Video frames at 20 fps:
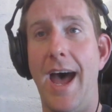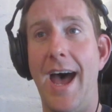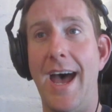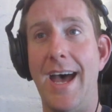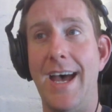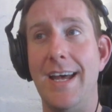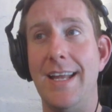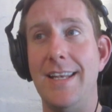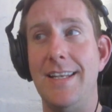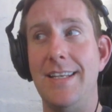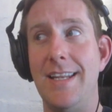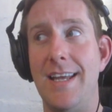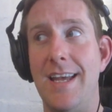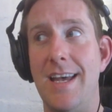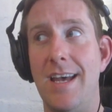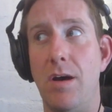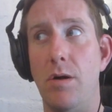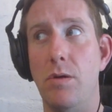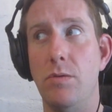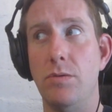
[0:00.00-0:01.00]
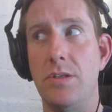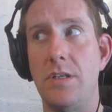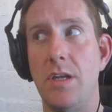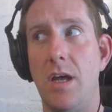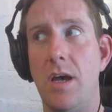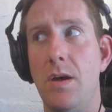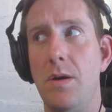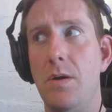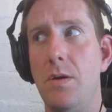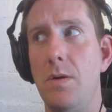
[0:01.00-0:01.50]
And
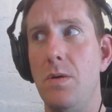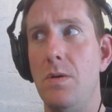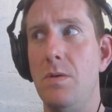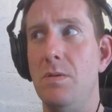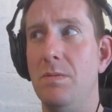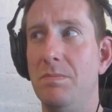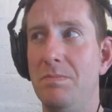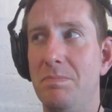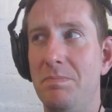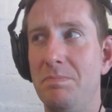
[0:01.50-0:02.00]
also